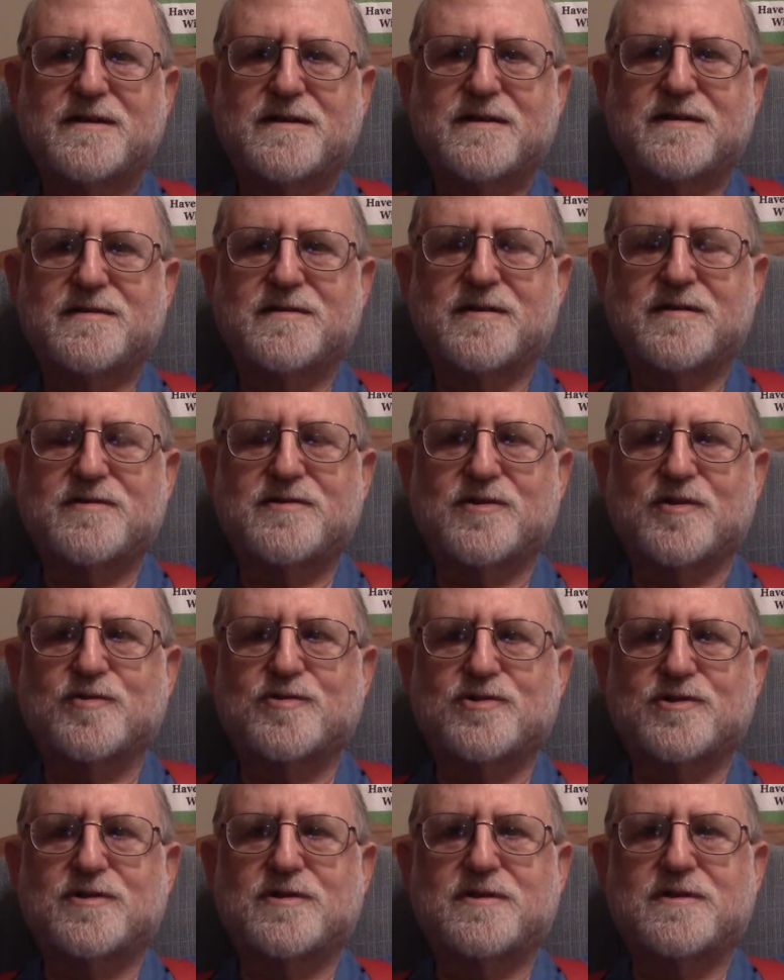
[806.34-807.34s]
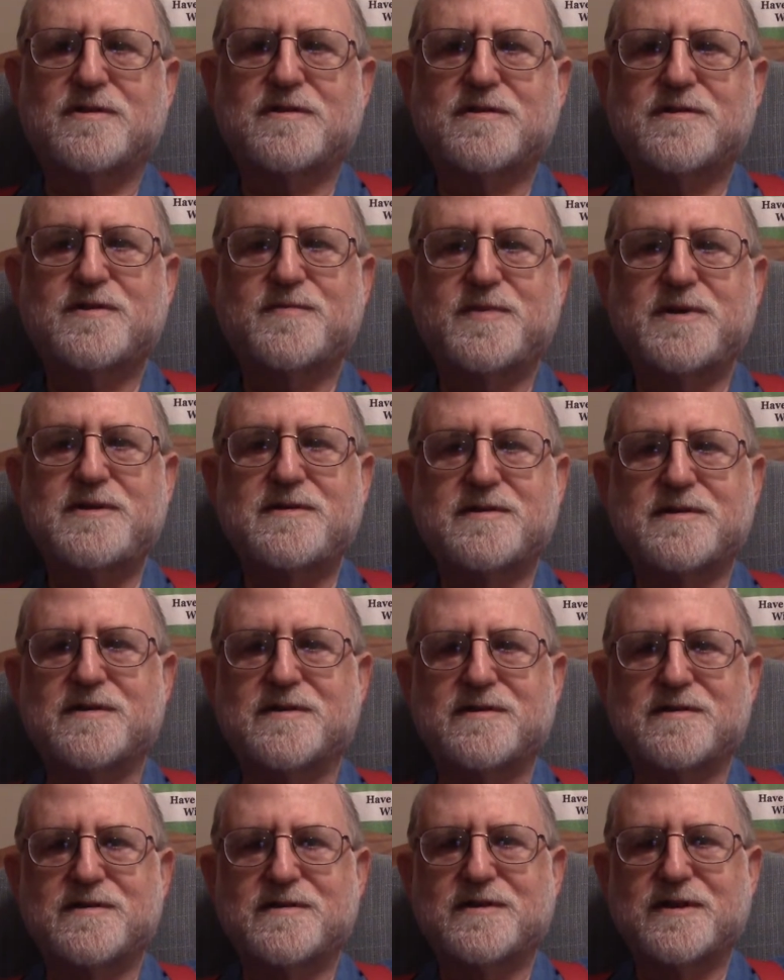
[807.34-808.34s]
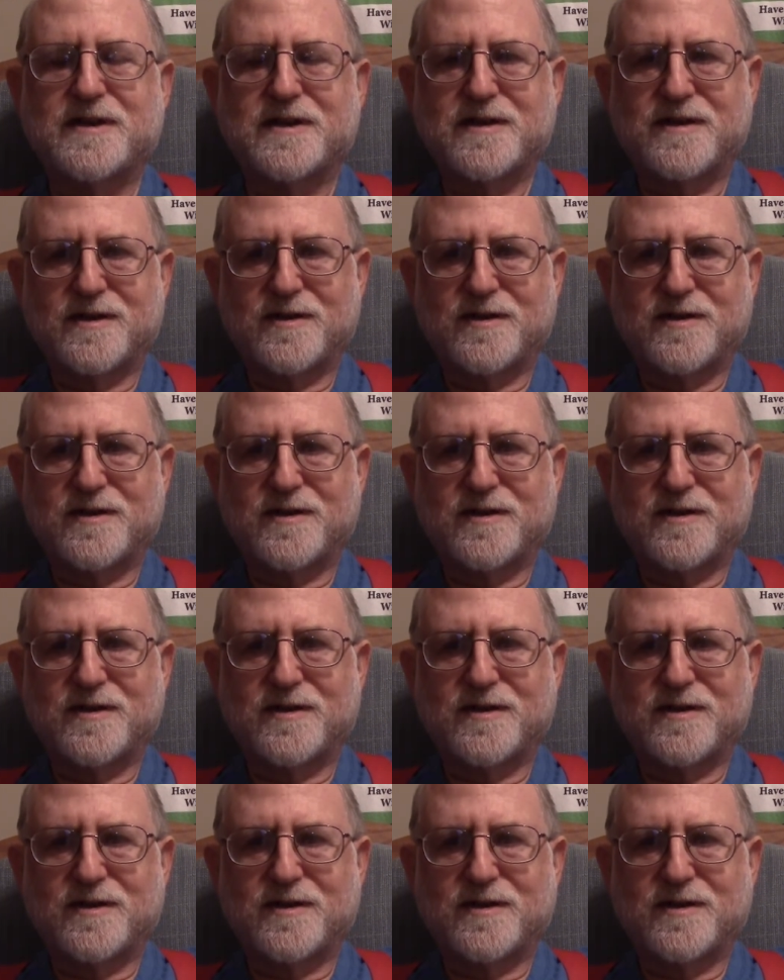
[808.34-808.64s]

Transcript: a social species.